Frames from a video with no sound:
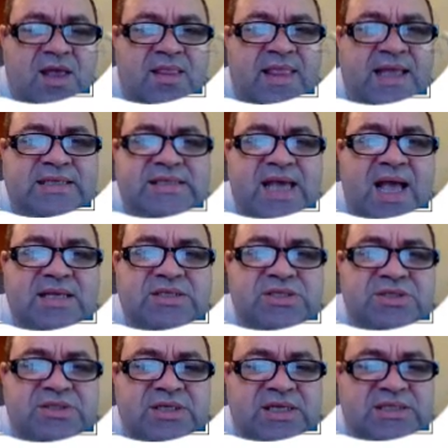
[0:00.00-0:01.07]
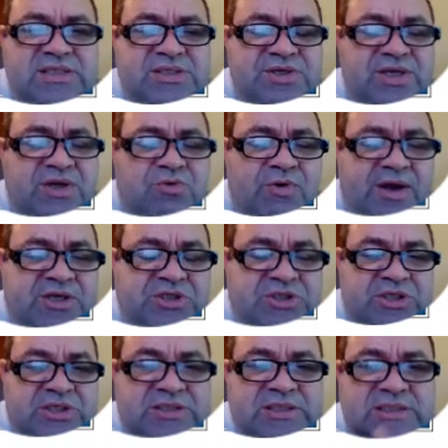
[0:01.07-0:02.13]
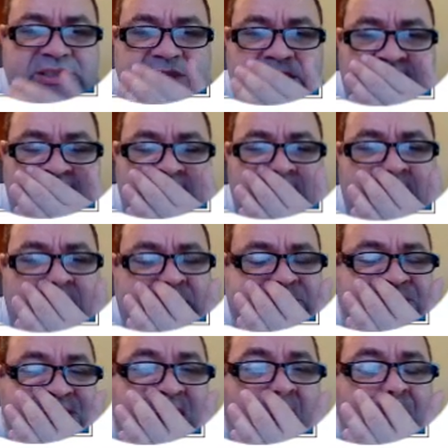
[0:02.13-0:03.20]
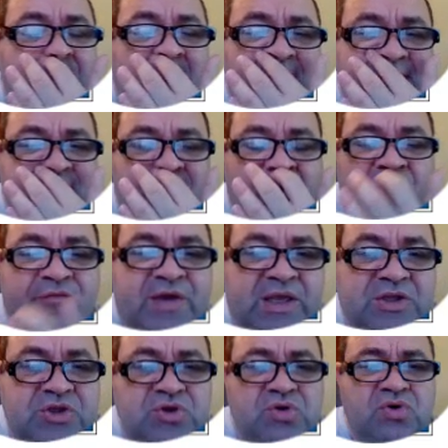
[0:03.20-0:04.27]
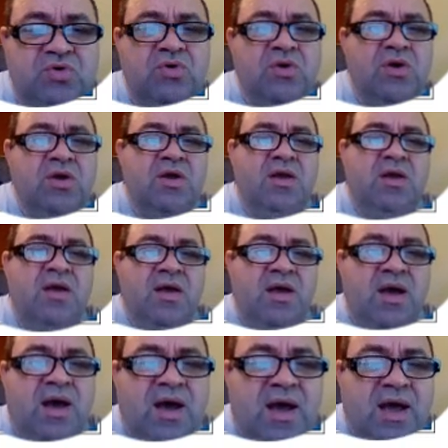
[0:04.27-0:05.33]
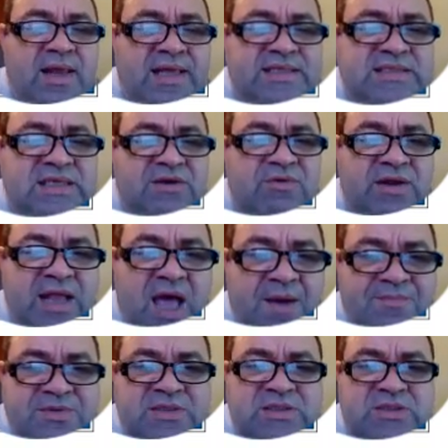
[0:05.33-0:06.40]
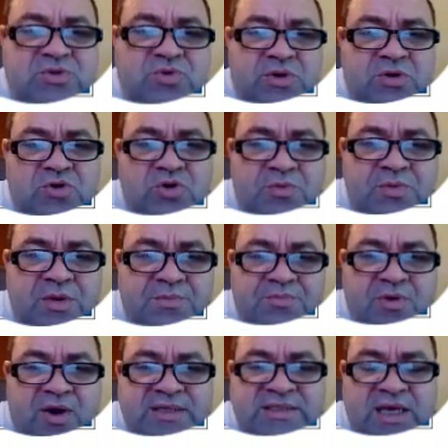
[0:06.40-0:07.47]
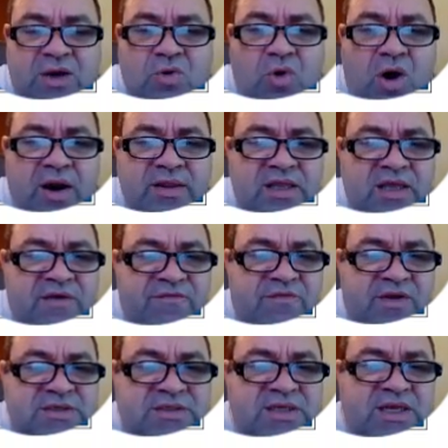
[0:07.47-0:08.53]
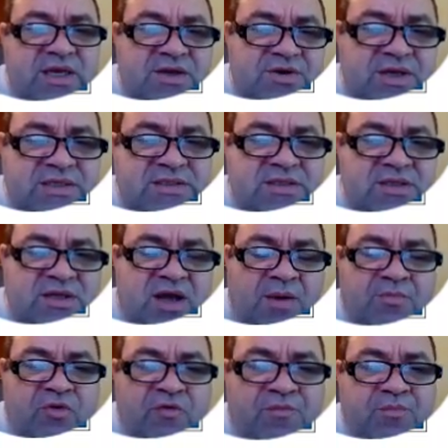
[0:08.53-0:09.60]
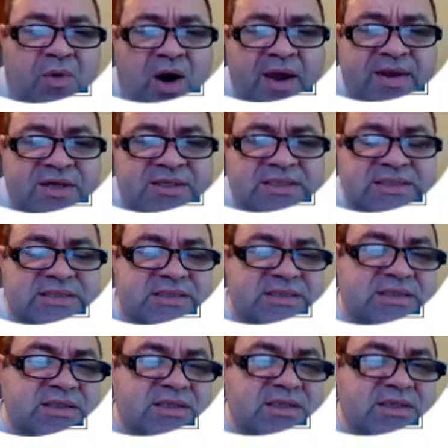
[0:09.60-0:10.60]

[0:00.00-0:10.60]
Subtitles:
Let's answer these three questions as a wrap-up for week 2. Let's see what happens to equilibrium price and quantity if there is an increase in the number of buyers.